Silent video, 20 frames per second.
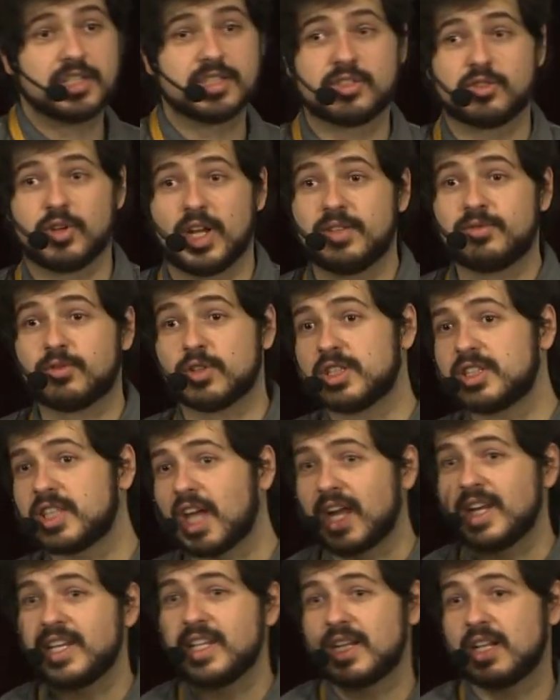is great for
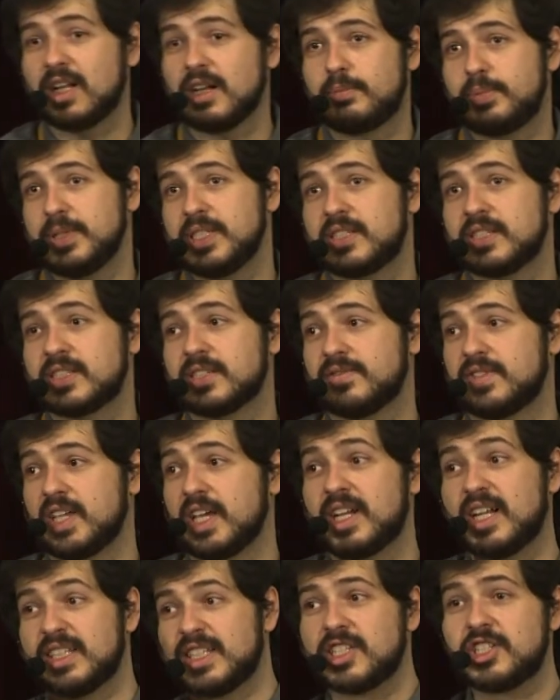tiny little pieces of
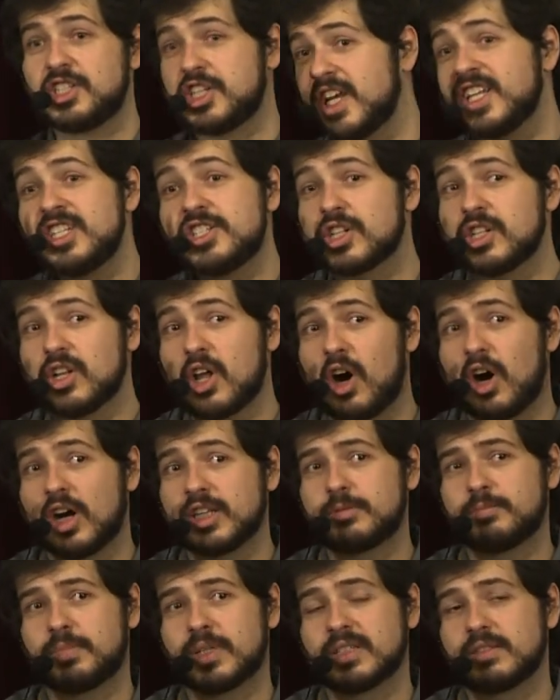data that change a
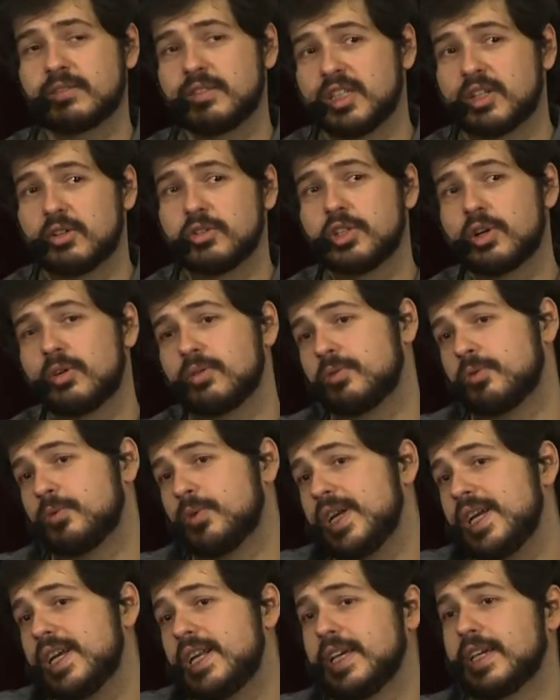lot, but you don't
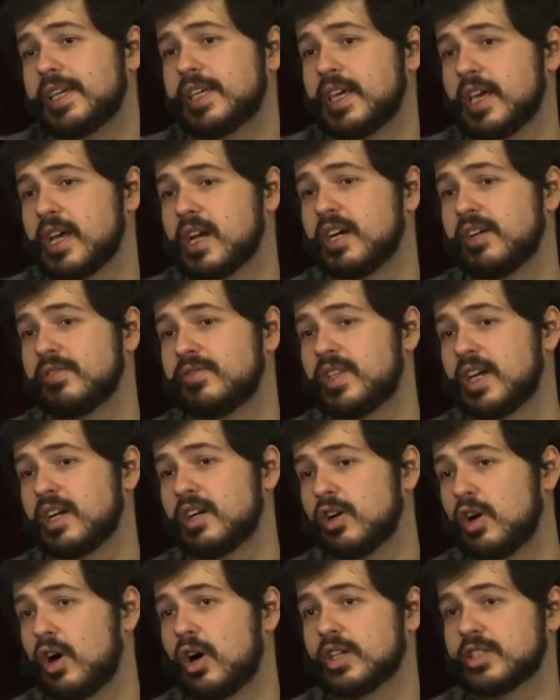really care if
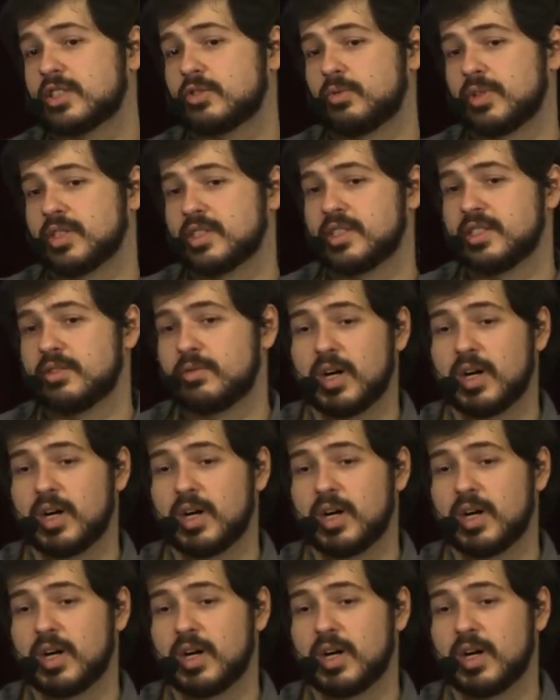they're lost once in a